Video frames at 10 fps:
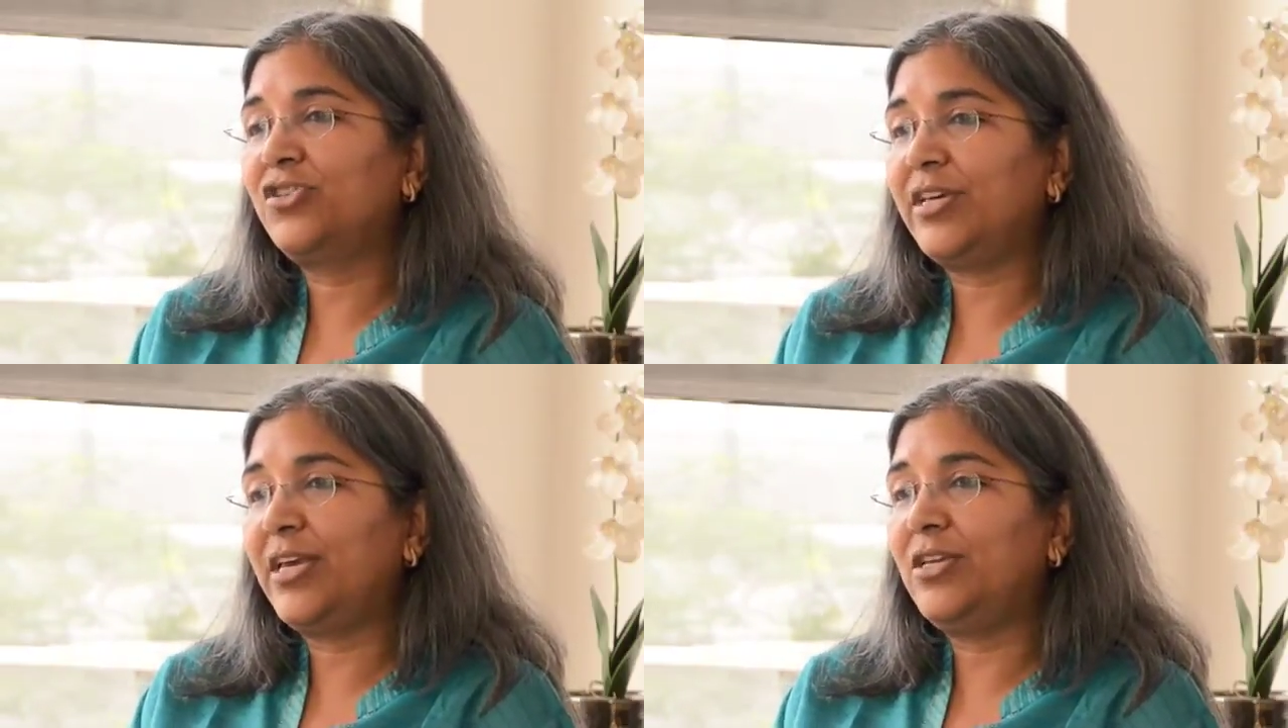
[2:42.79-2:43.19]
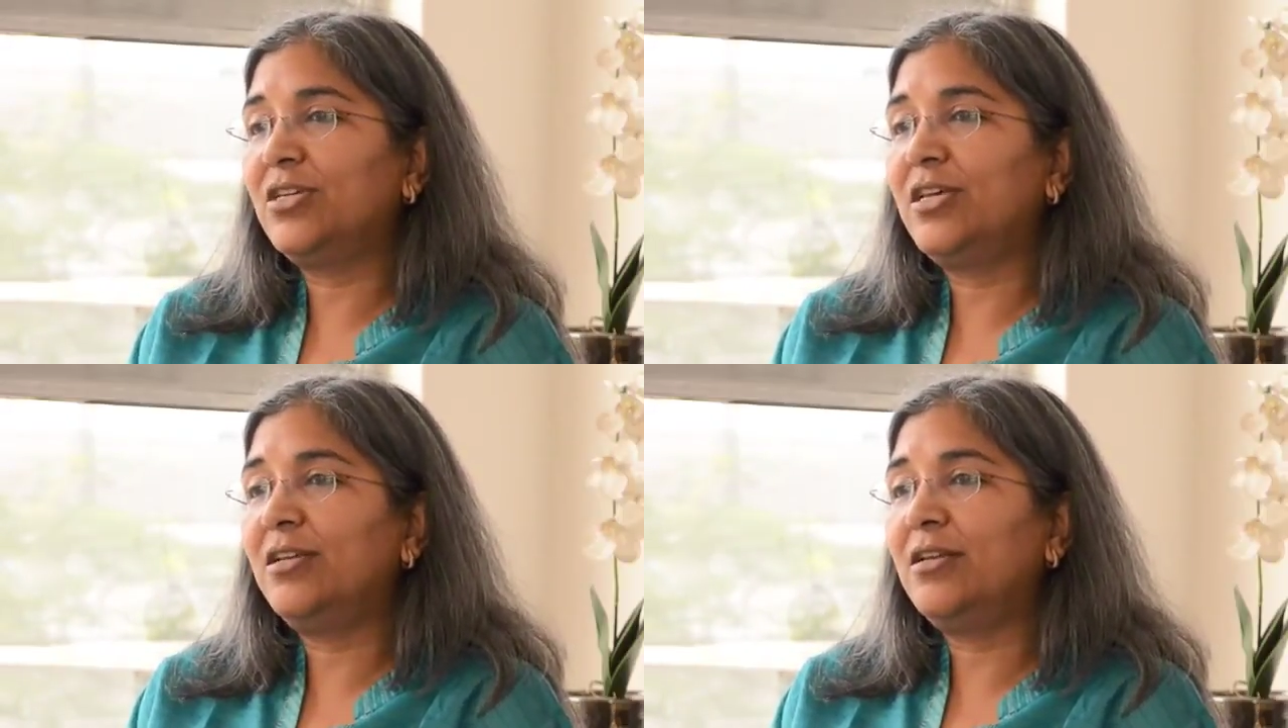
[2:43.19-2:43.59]
change
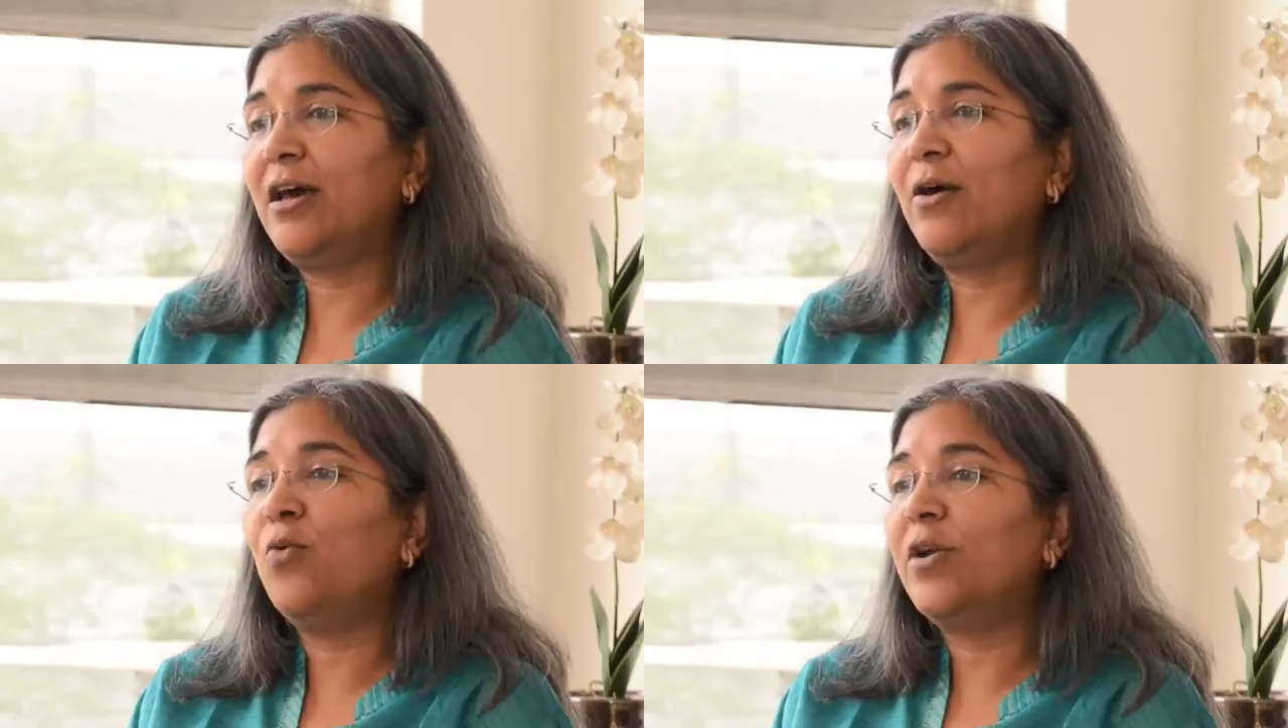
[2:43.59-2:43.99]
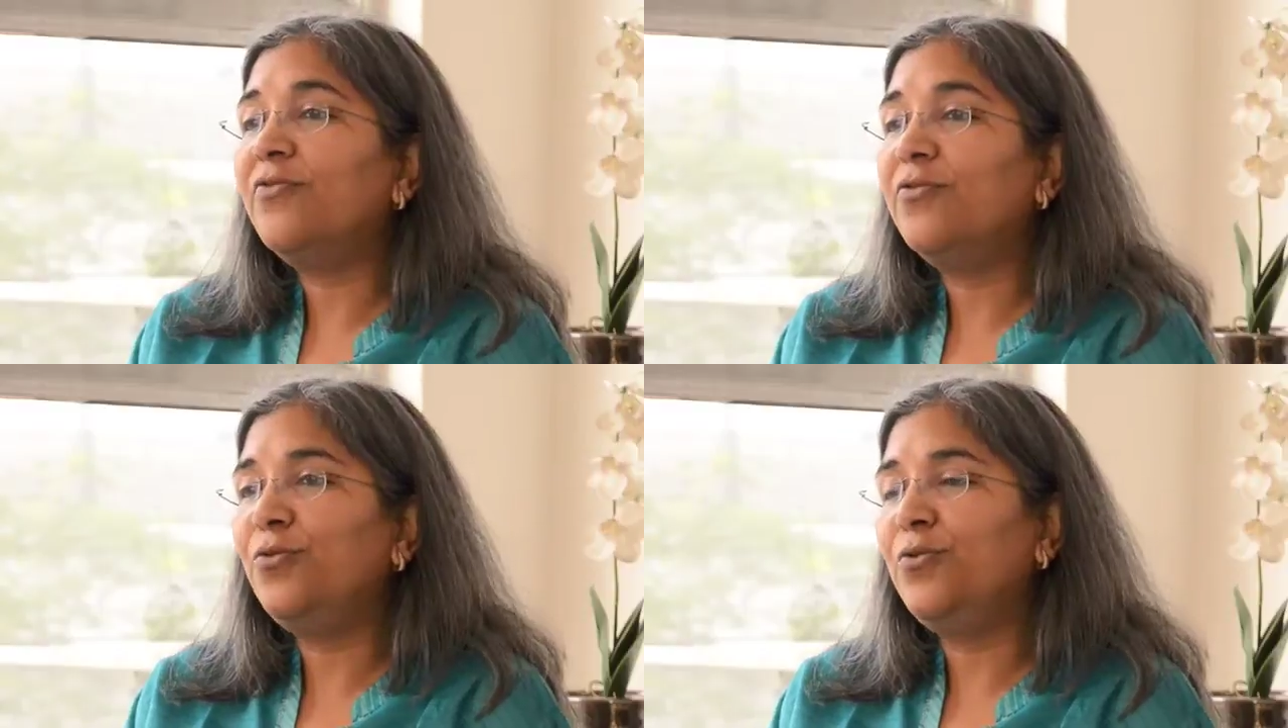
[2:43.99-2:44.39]
in
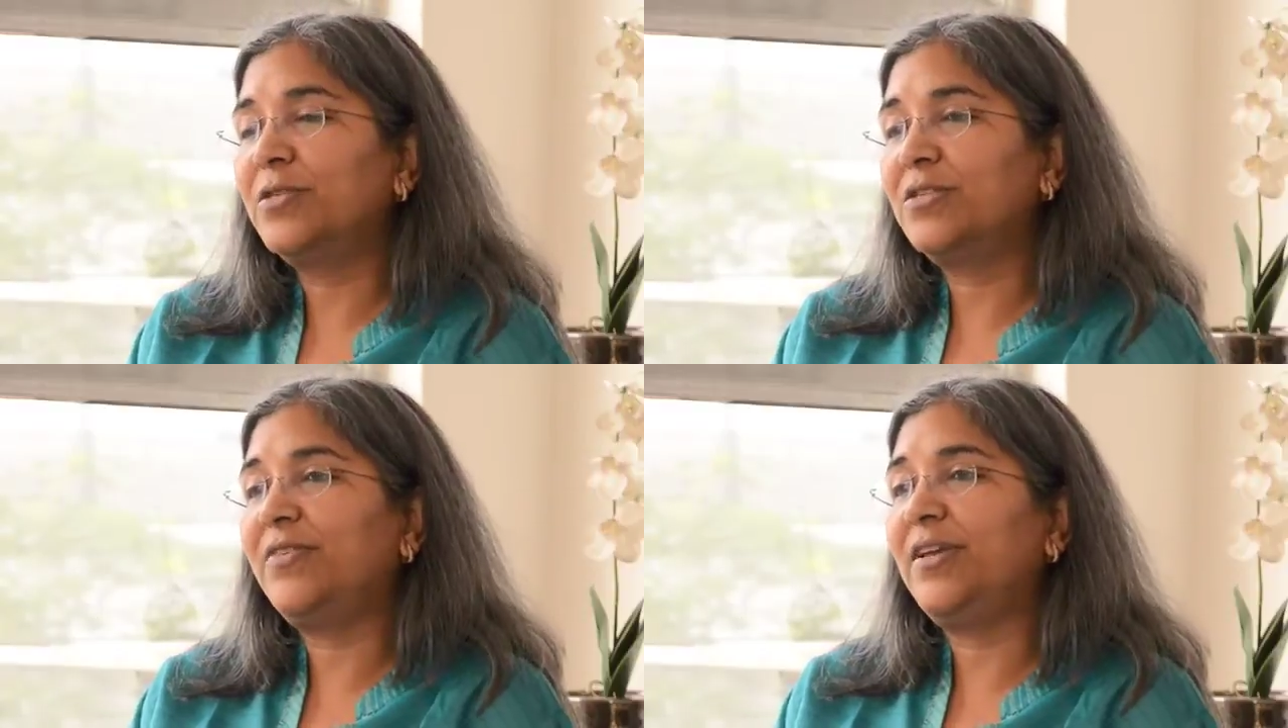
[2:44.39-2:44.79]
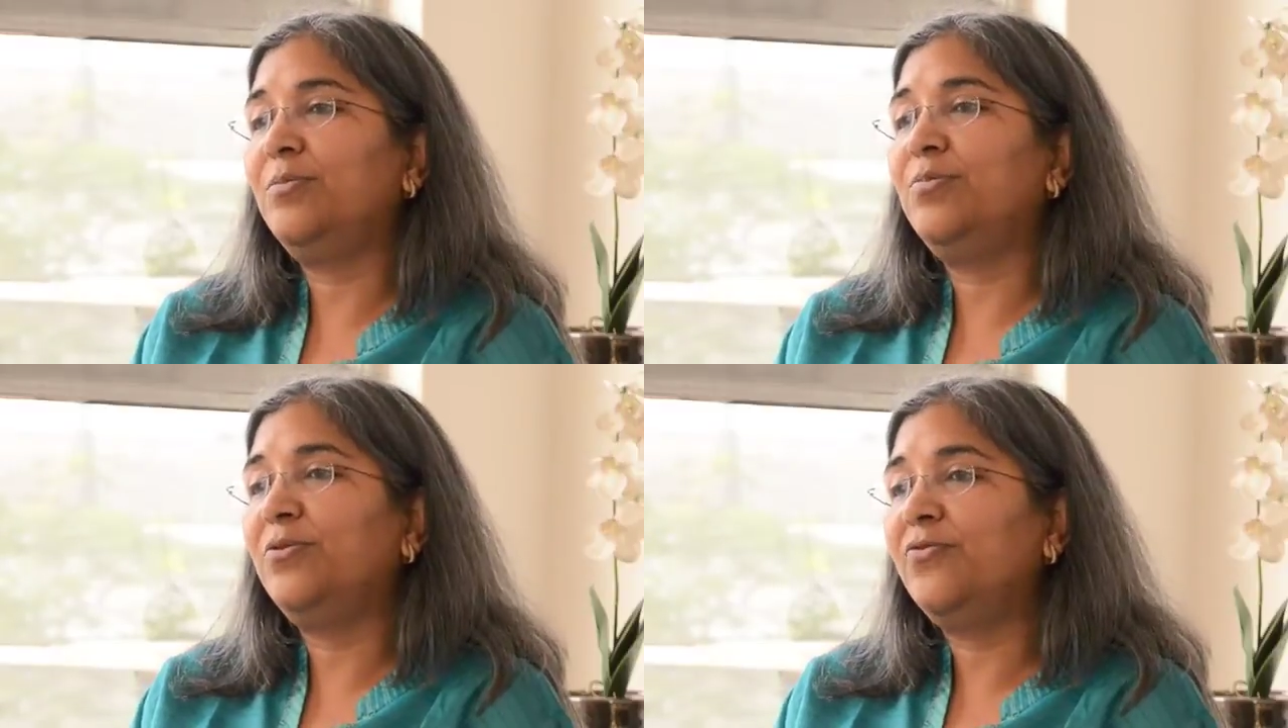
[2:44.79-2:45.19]
what food was available,